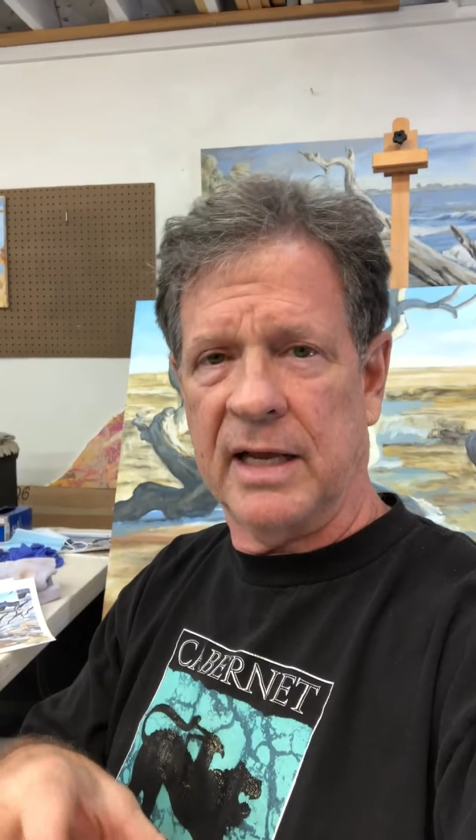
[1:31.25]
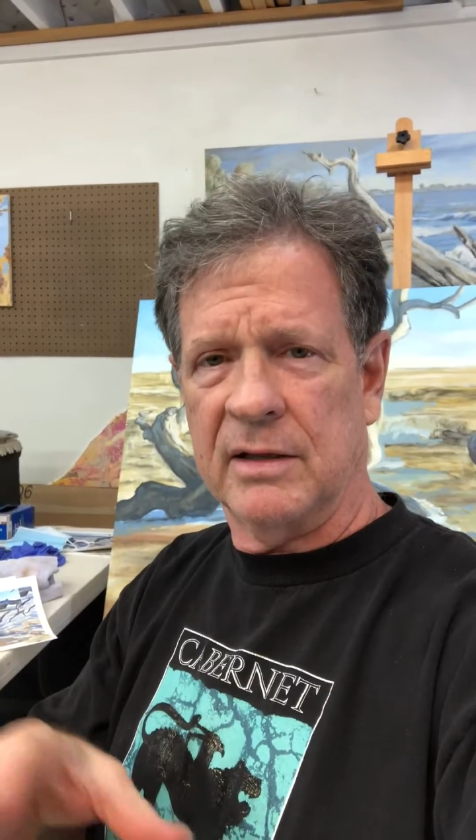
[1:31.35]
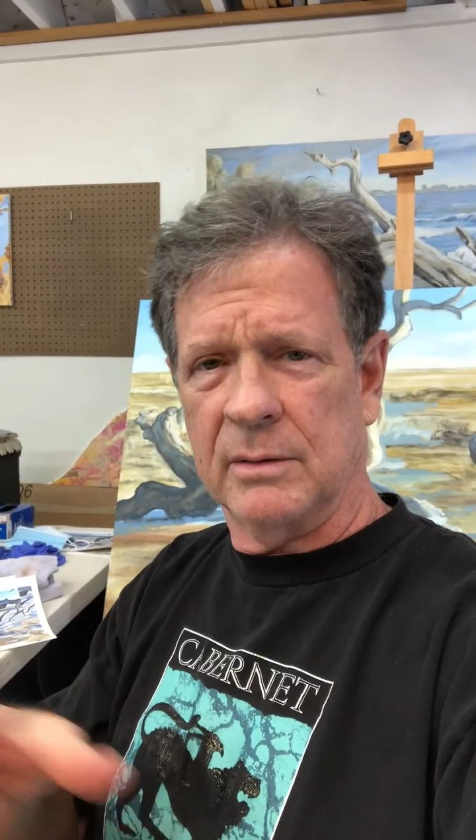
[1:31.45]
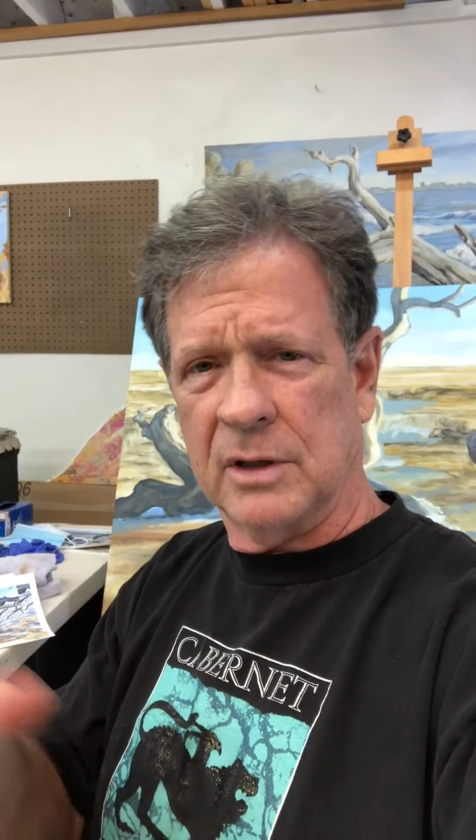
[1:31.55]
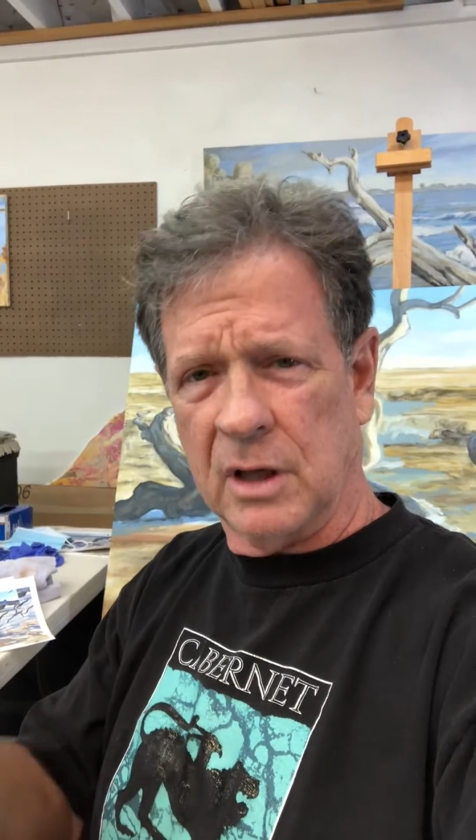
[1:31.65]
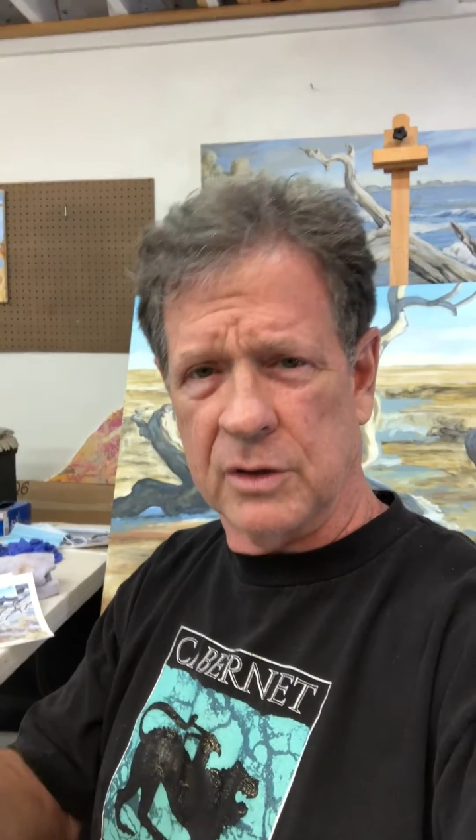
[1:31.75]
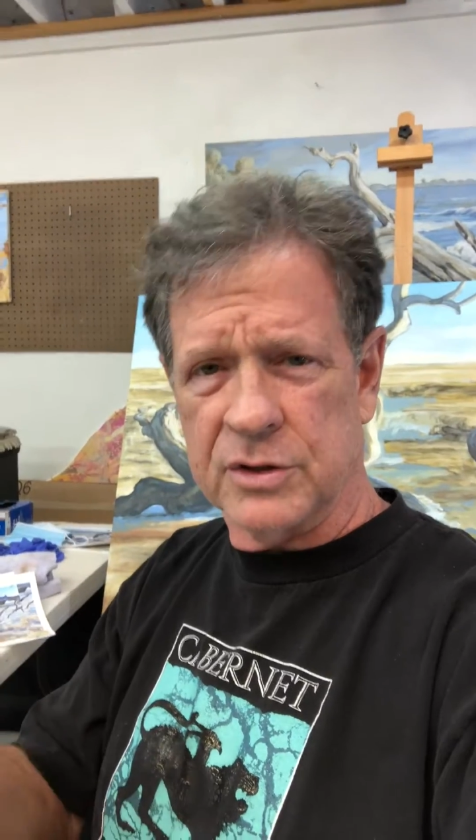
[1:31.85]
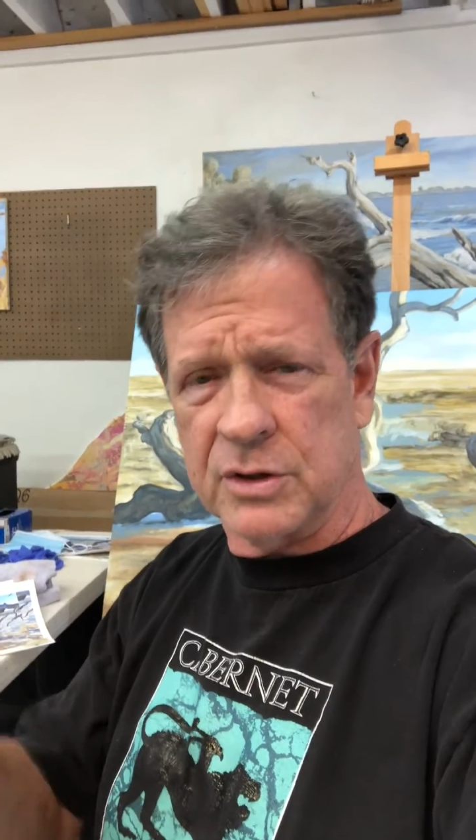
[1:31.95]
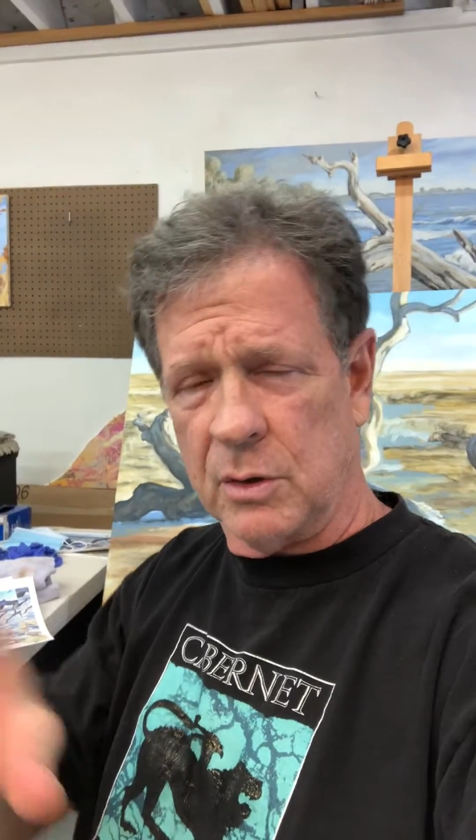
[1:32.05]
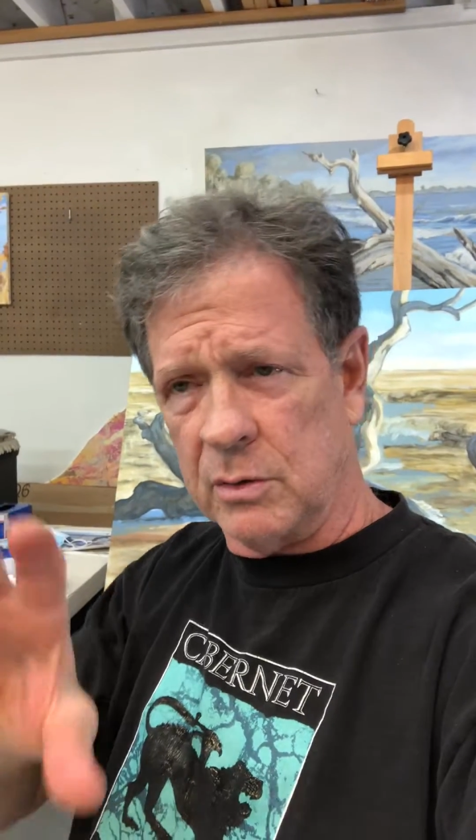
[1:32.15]
and the
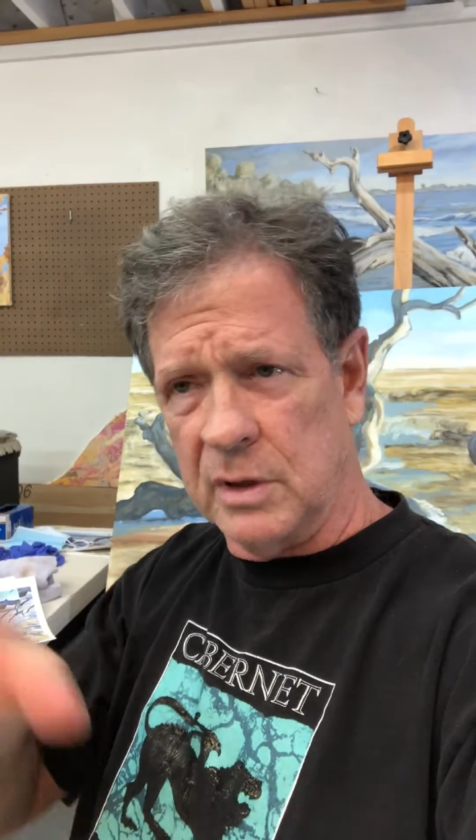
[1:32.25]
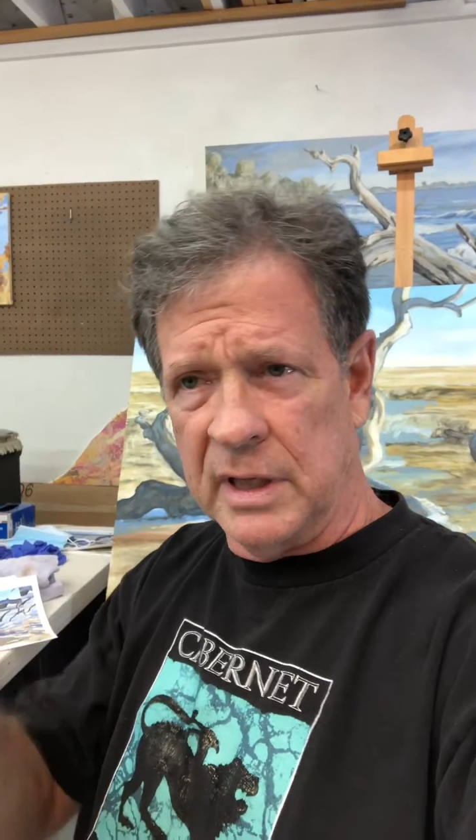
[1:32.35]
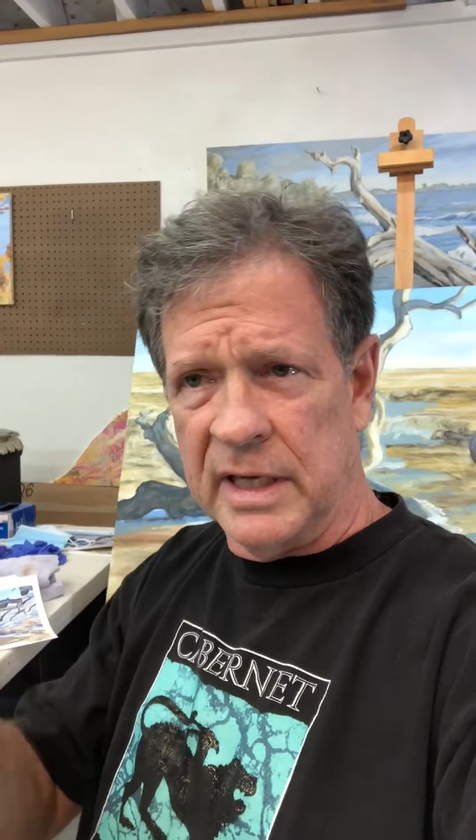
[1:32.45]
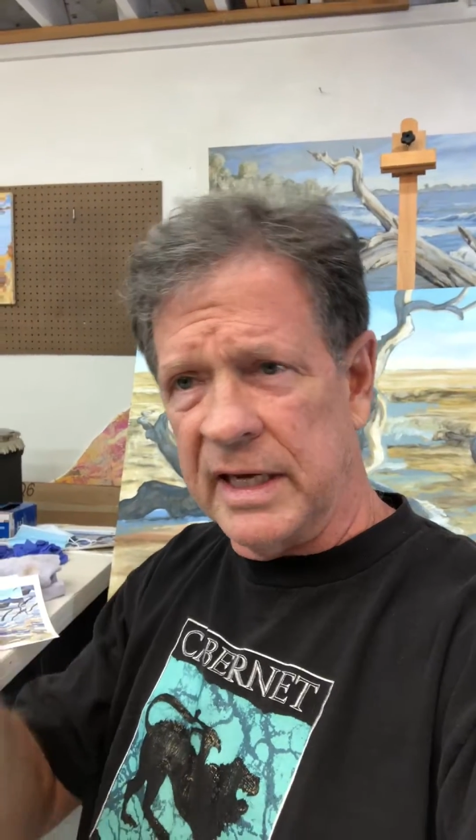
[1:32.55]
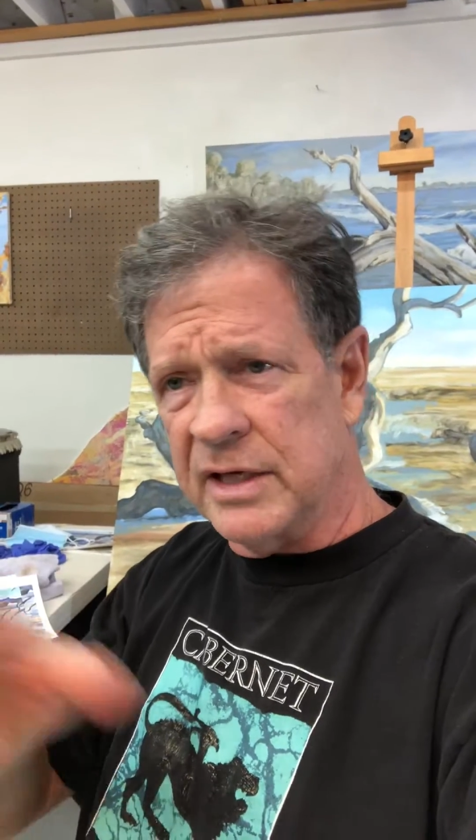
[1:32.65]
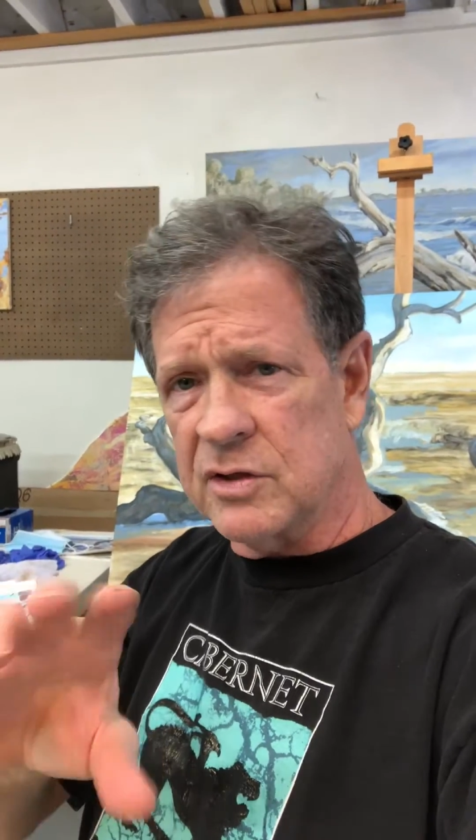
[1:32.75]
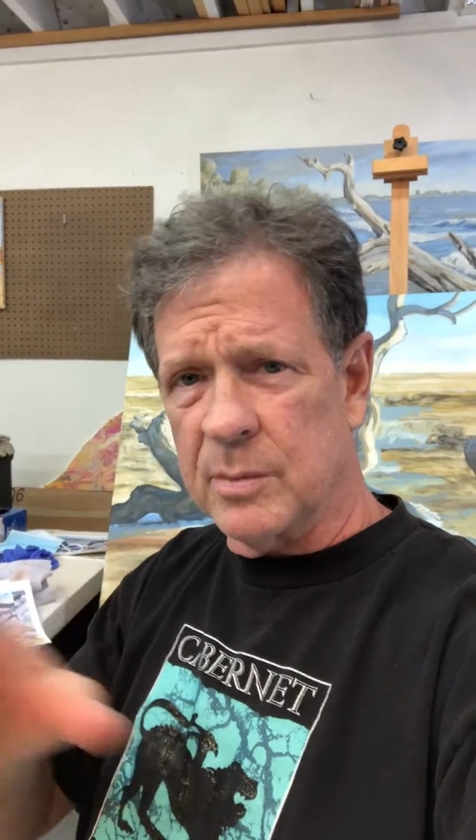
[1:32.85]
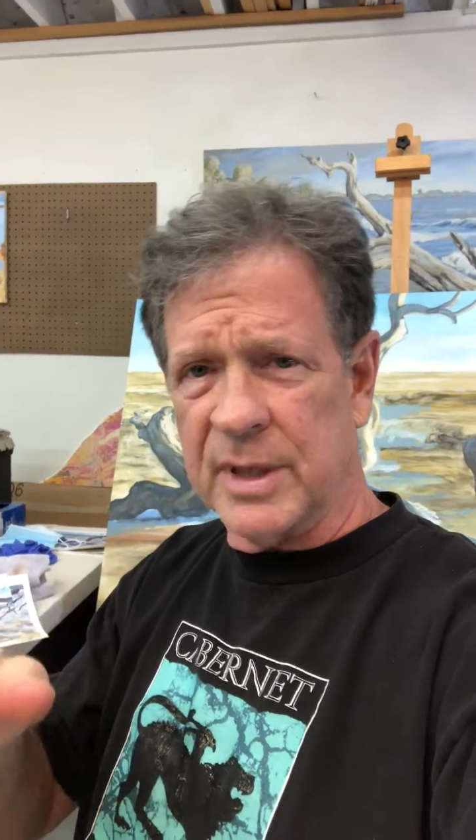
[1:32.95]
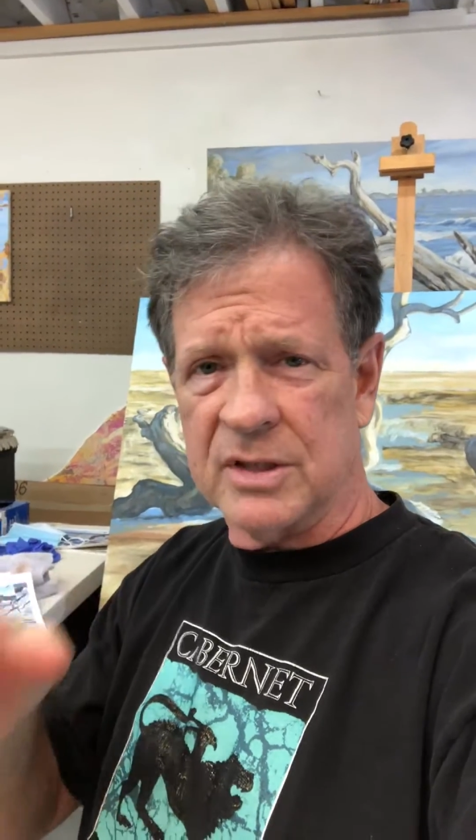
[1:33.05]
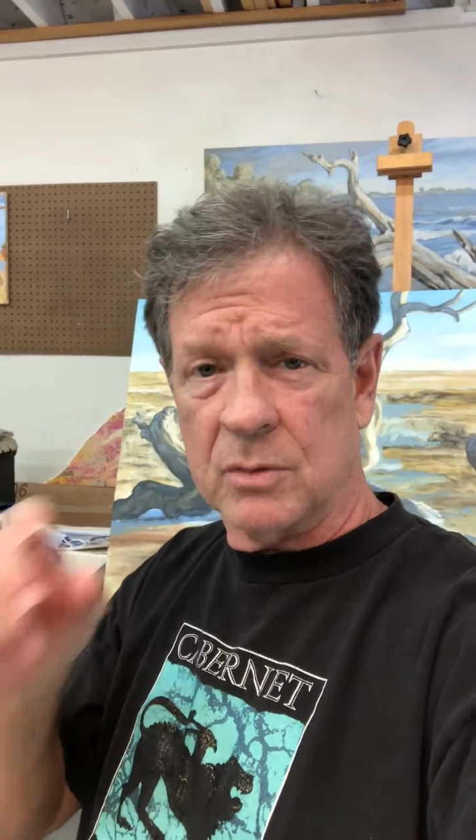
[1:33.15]
colors don't
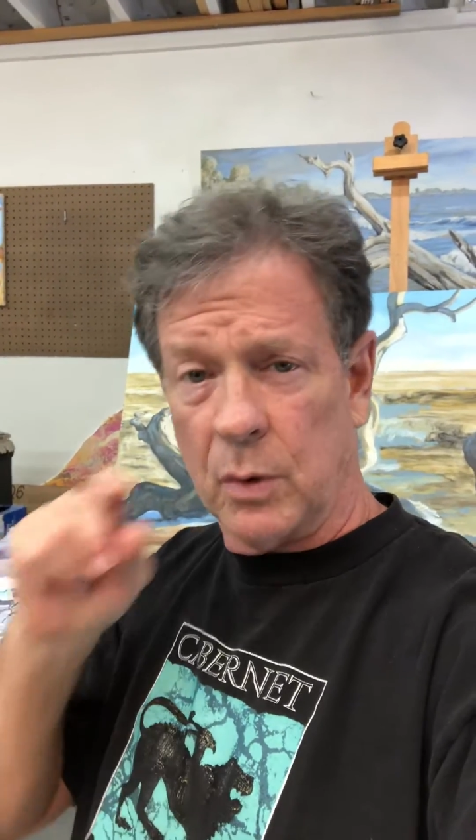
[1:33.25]
intermix.